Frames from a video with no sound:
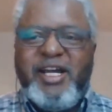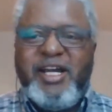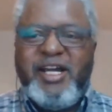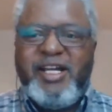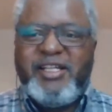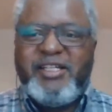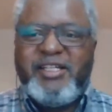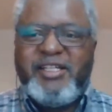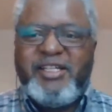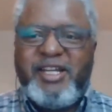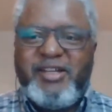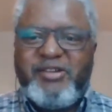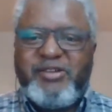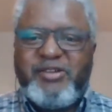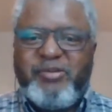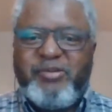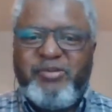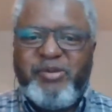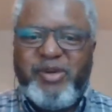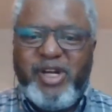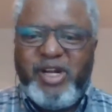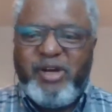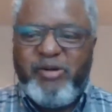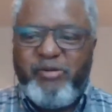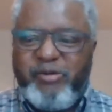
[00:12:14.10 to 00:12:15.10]
in terms
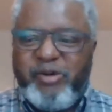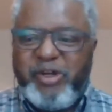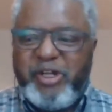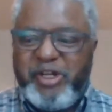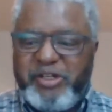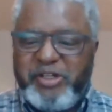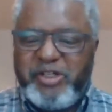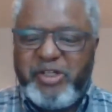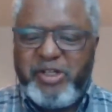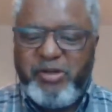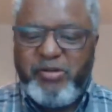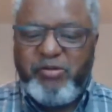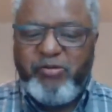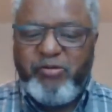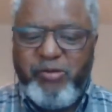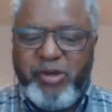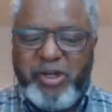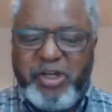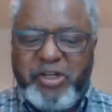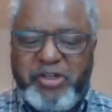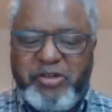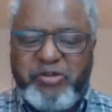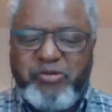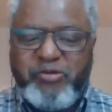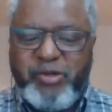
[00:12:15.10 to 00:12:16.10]
of language,
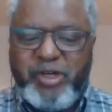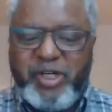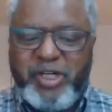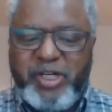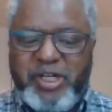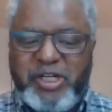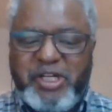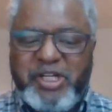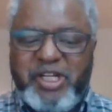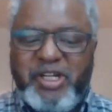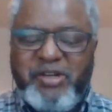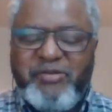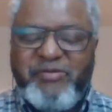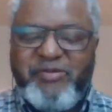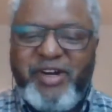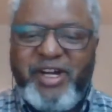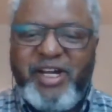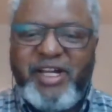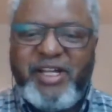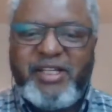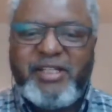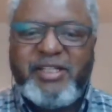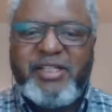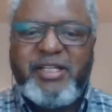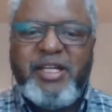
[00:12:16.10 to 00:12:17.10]
which will give
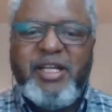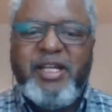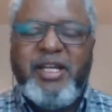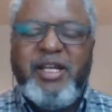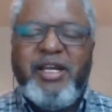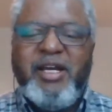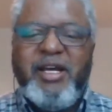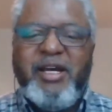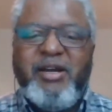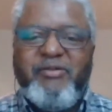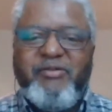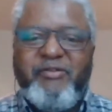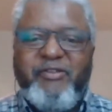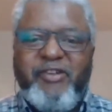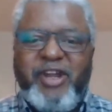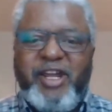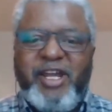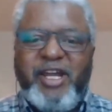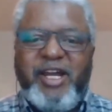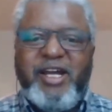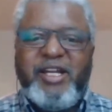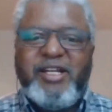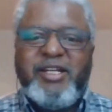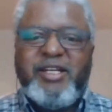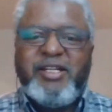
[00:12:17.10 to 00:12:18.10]
us a
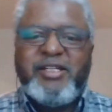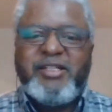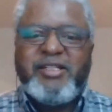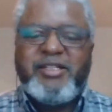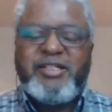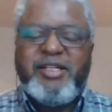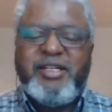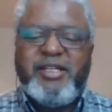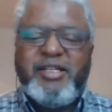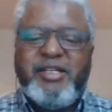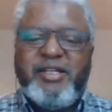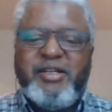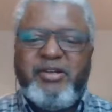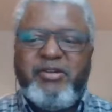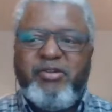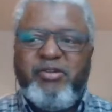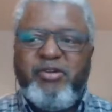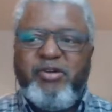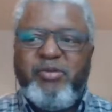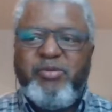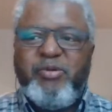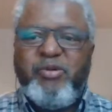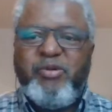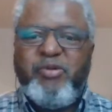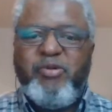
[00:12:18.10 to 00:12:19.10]
fair understanding
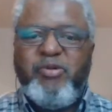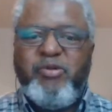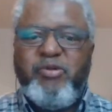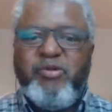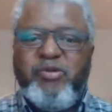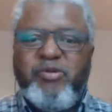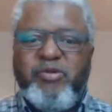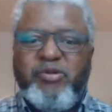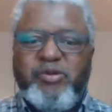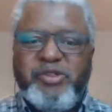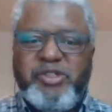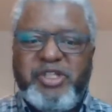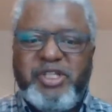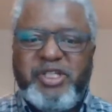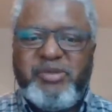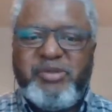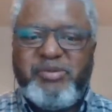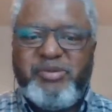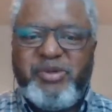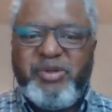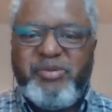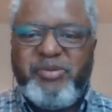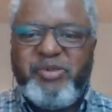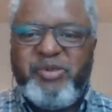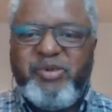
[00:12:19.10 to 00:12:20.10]
of who these
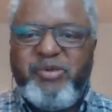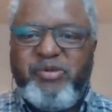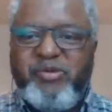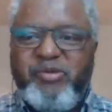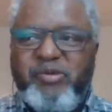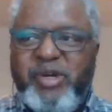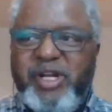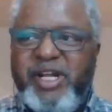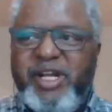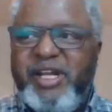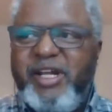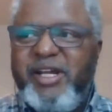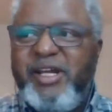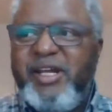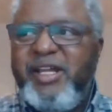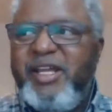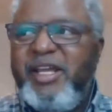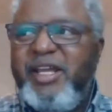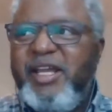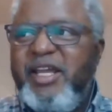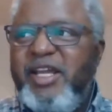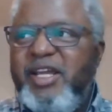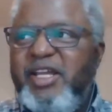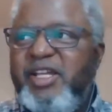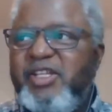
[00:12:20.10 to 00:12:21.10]
people were.
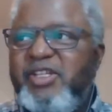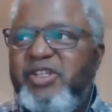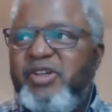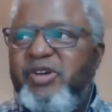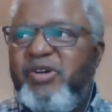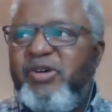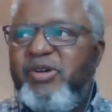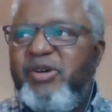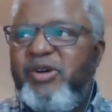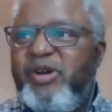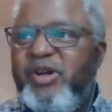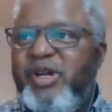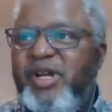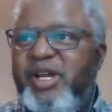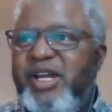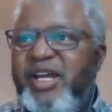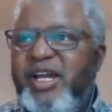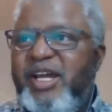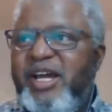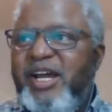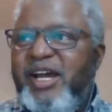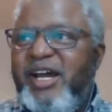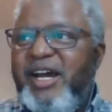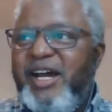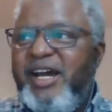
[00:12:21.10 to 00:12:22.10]
So
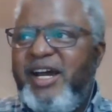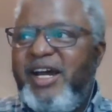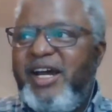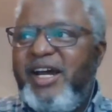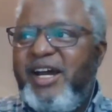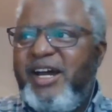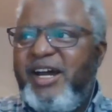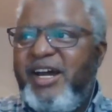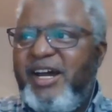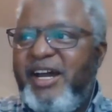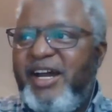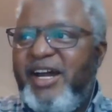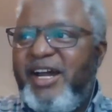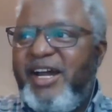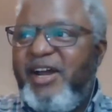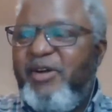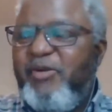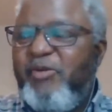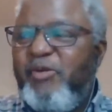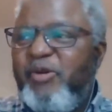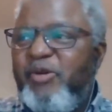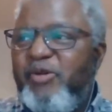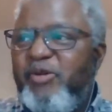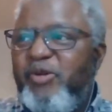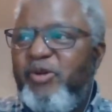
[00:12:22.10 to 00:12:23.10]
I
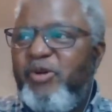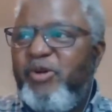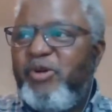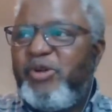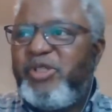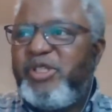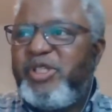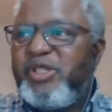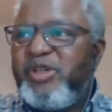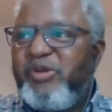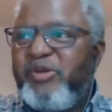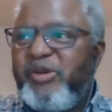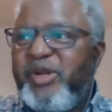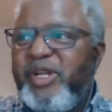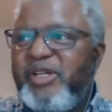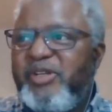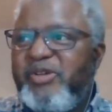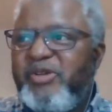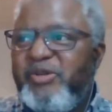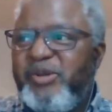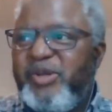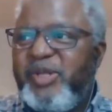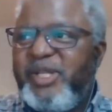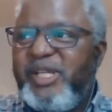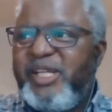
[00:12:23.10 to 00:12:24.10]
will go straight
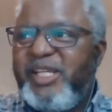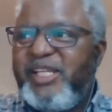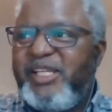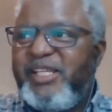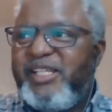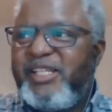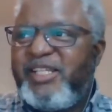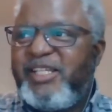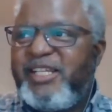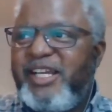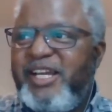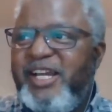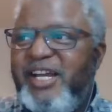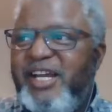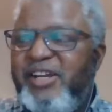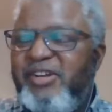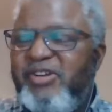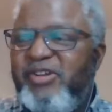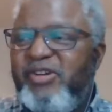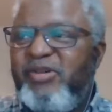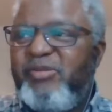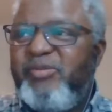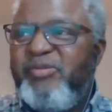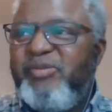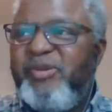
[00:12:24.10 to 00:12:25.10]
to this
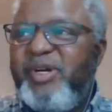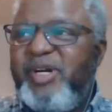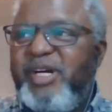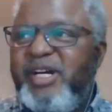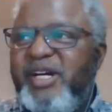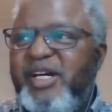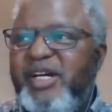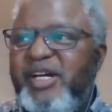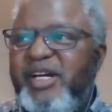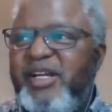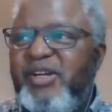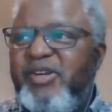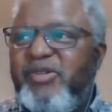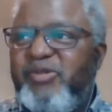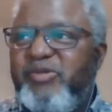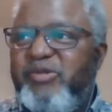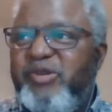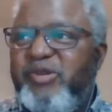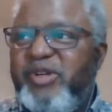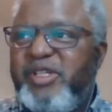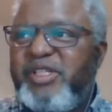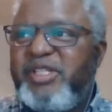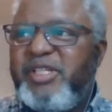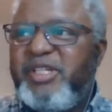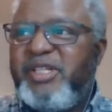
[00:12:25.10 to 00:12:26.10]
kind of
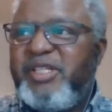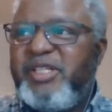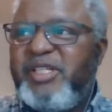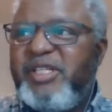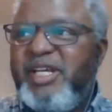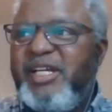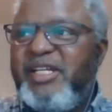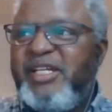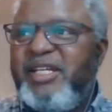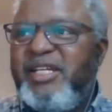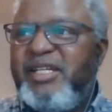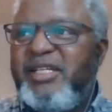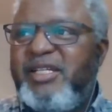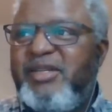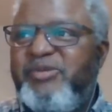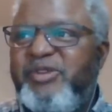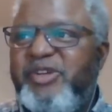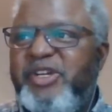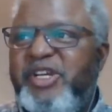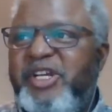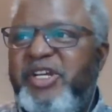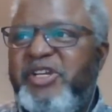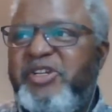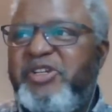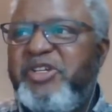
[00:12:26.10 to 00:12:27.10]
linguistics
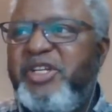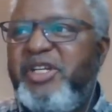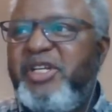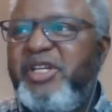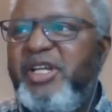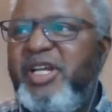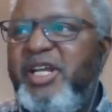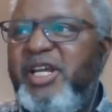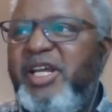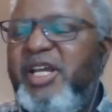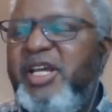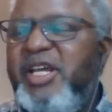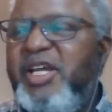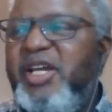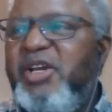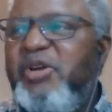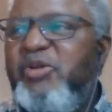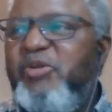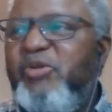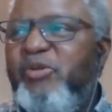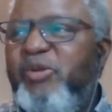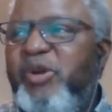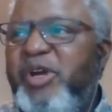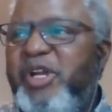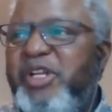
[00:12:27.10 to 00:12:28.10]
identification
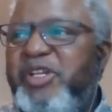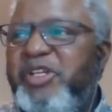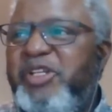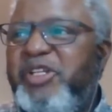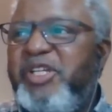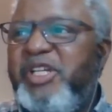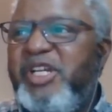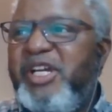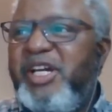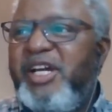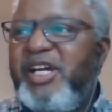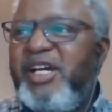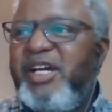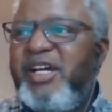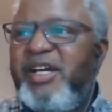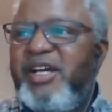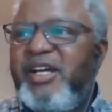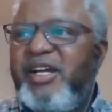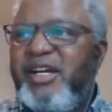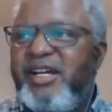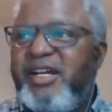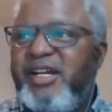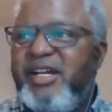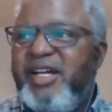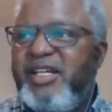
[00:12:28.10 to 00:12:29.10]
in which
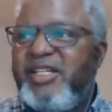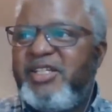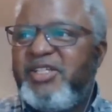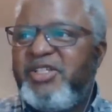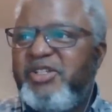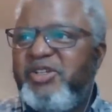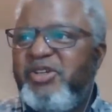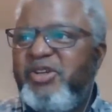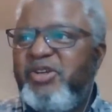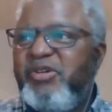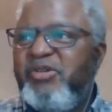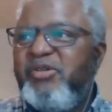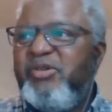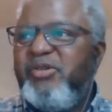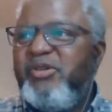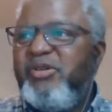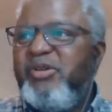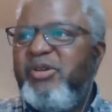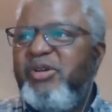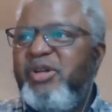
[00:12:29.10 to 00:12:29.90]
Castro